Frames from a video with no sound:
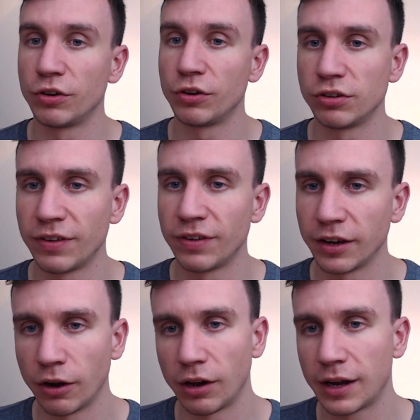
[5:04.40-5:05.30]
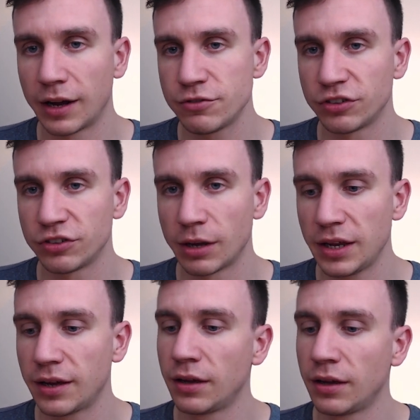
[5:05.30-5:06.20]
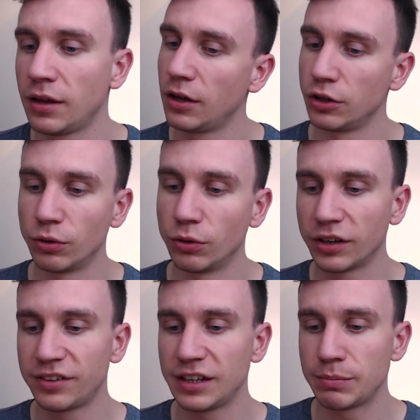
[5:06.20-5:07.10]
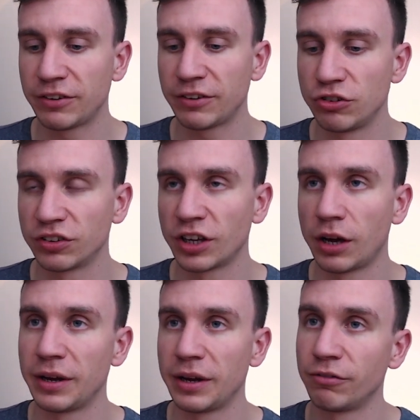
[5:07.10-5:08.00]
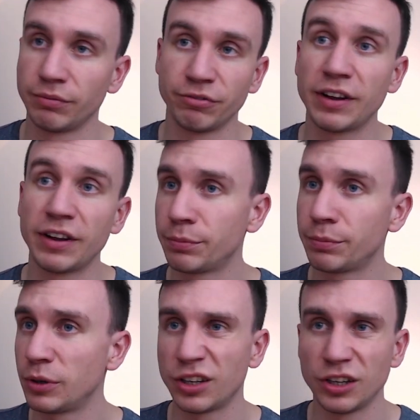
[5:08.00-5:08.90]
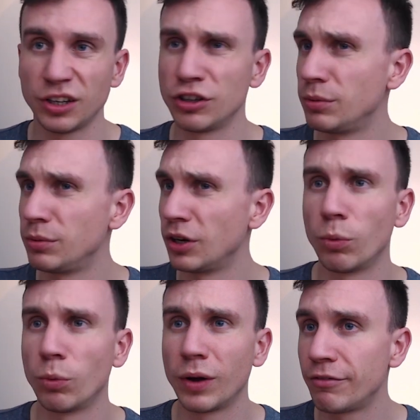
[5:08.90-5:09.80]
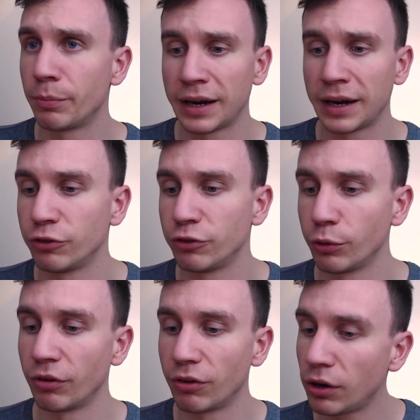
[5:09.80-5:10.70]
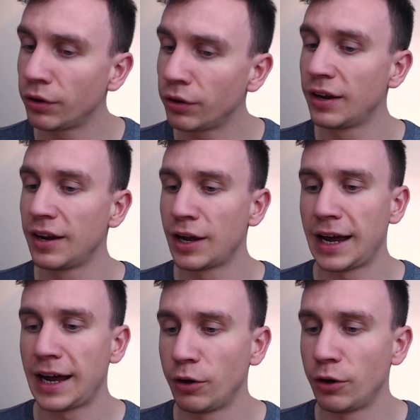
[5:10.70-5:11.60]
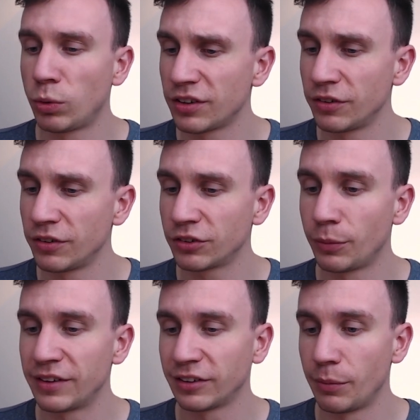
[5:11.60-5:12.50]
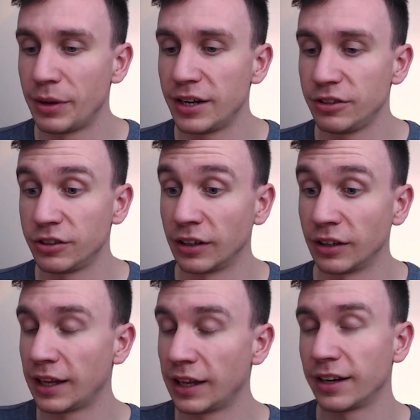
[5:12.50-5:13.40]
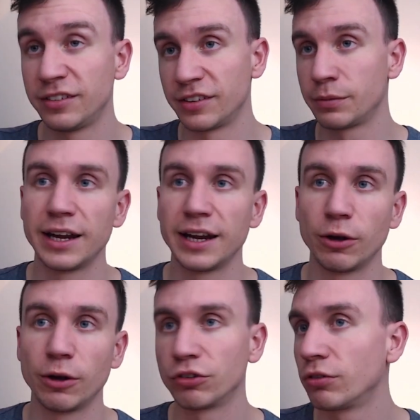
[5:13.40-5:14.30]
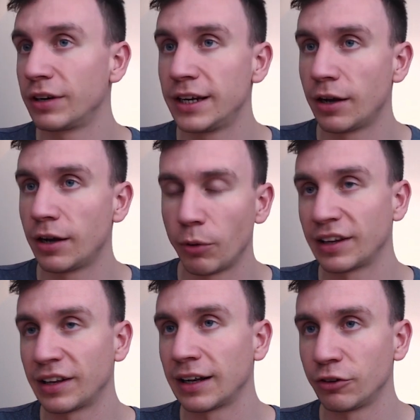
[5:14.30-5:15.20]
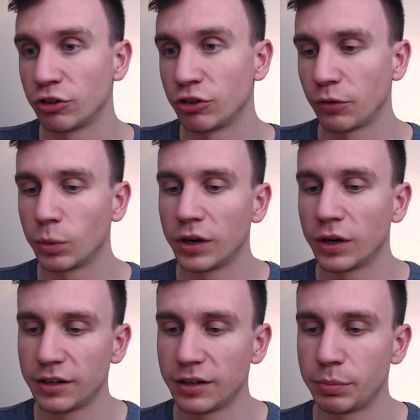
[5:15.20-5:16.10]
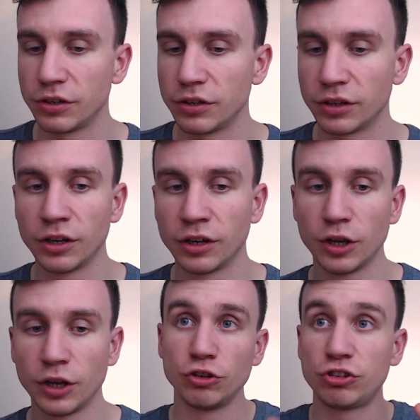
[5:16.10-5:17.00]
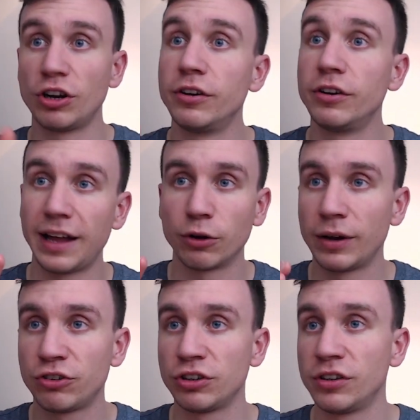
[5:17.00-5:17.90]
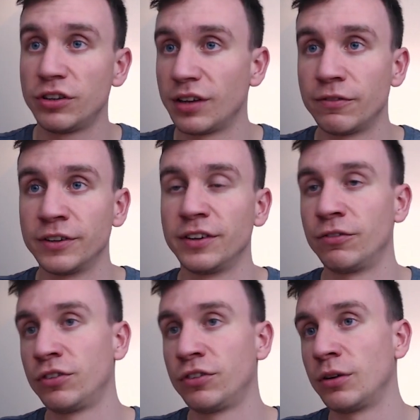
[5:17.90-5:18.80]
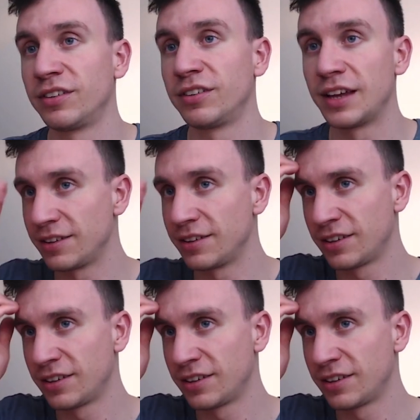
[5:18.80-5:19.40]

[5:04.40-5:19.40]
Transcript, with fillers: you've hit go live, just up here, you're going to see messages come in from Facebook, YouTube, you know, whatever platform you're on. And once those comments come in, you can click display on screen. I'm not exactly sure how it's worded, but you can show that question. So if, it, if someone says,